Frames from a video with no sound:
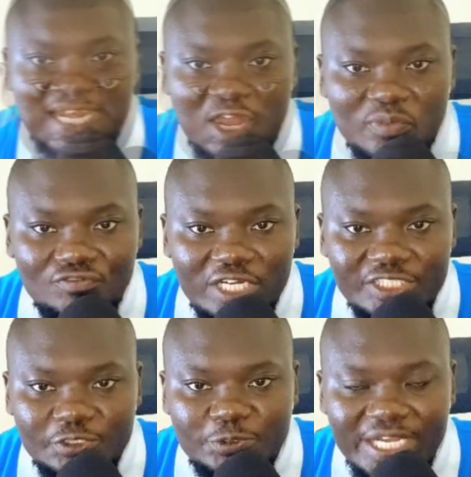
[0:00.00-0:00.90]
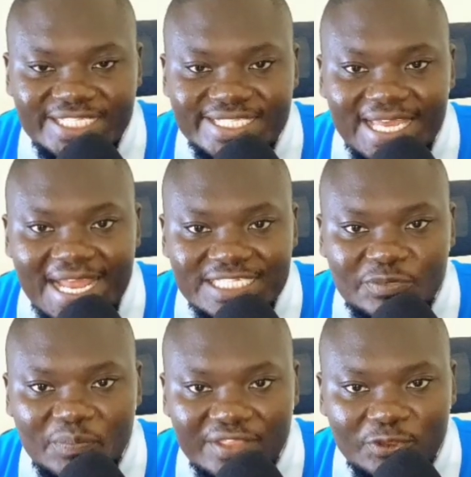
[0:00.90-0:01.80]
Now, before I show you guys the
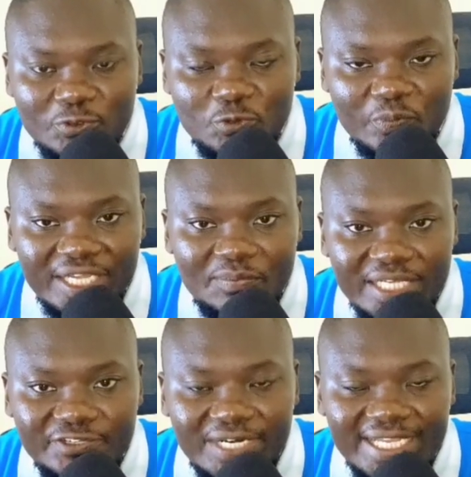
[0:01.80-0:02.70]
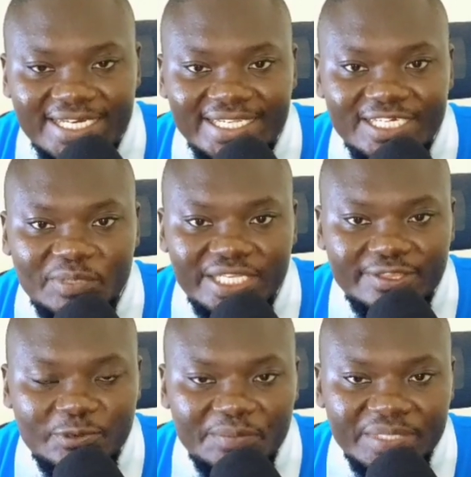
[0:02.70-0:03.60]
last method to make money online and get
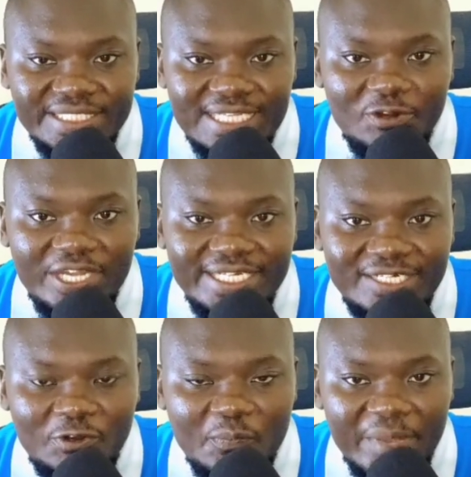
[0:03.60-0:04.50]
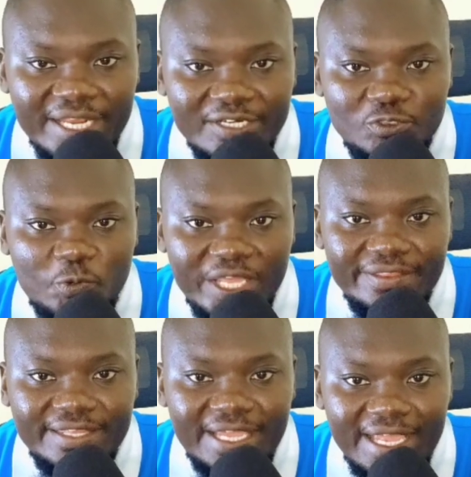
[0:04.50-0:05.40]
paid through Mpesa, go ahead and comment
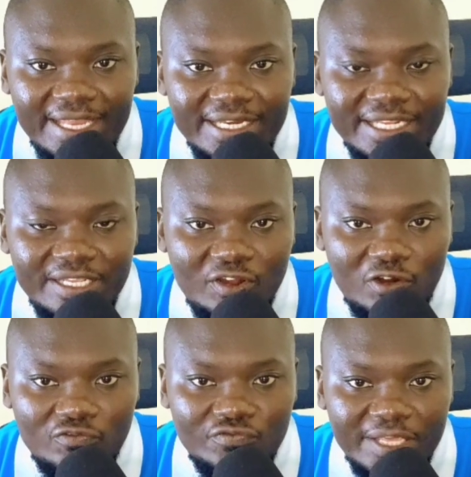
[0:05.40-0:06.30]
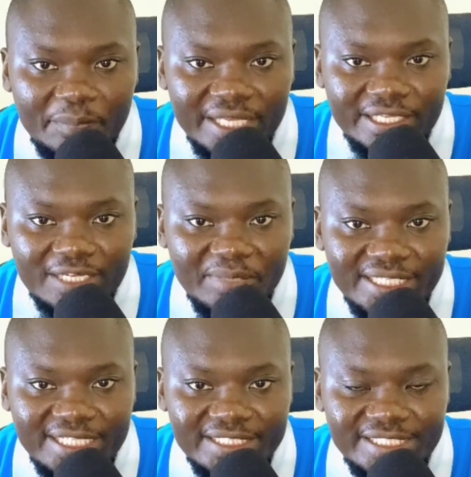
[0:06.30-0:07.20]
with any of the making
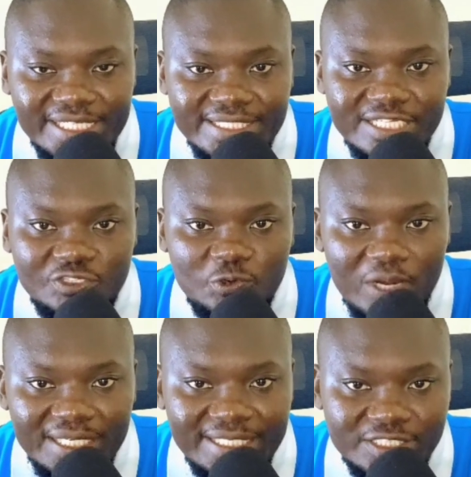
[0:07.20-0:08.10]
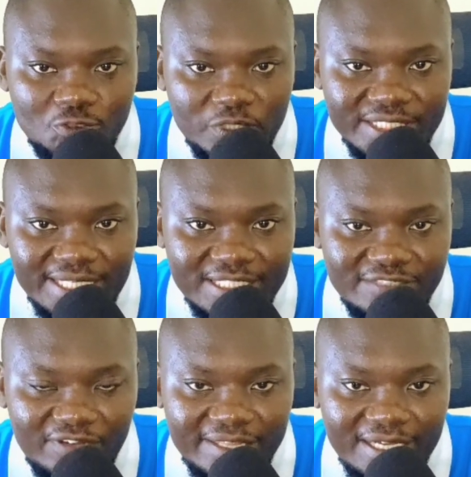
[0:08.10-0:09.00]
money ideas that you want us to discuss
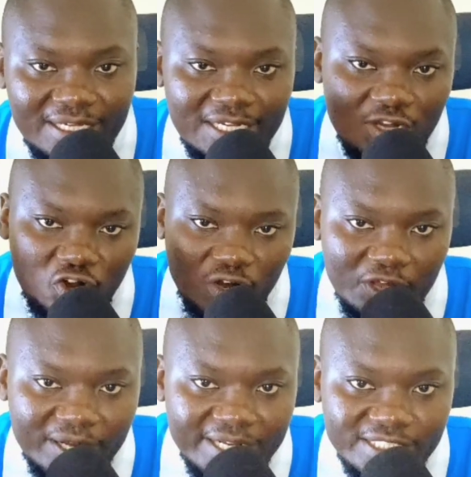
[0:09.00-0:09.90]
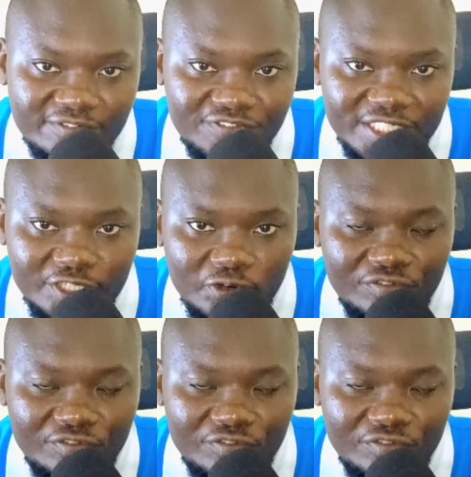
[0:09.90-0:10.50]
further on our next video.